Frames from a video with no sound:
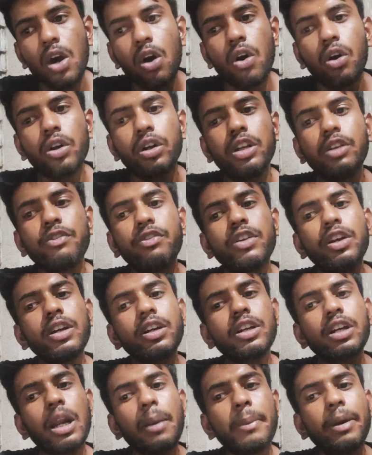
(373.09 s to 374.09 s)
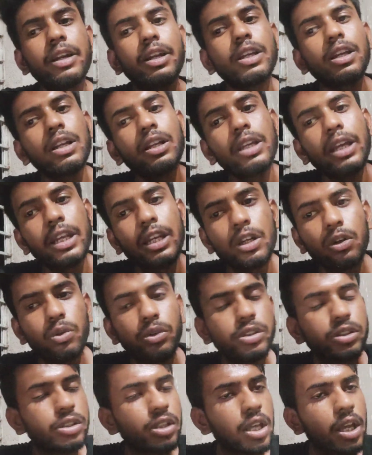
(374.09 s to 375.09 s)
or different grammatical
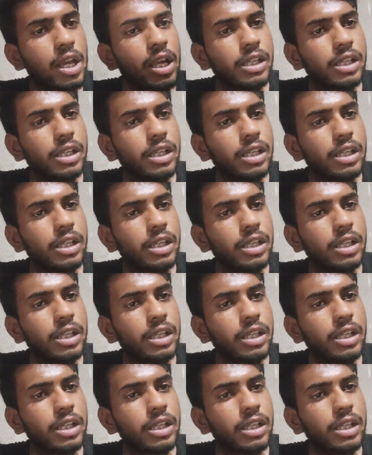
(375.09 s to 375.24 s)
categories,